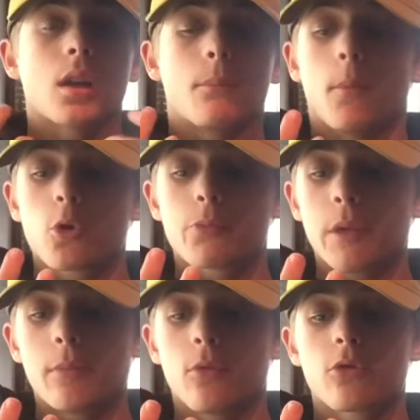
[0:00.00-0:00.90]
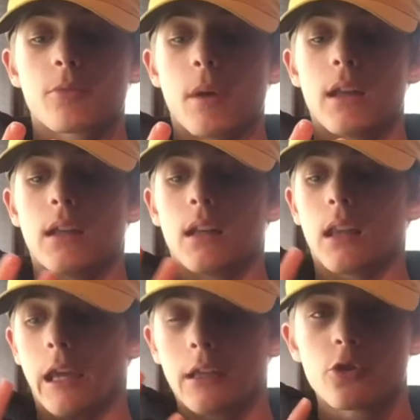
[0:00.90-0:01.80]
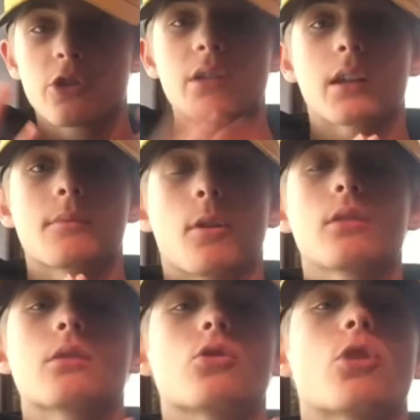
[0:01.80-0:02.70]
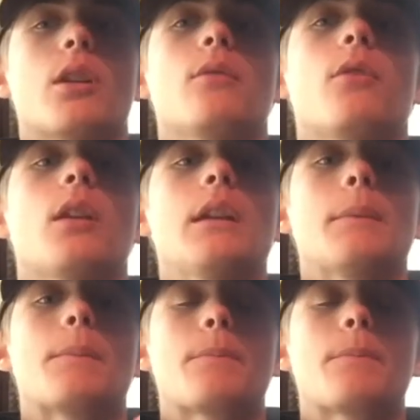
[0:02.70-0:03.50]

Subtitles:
most people spend like 6 months in training flight.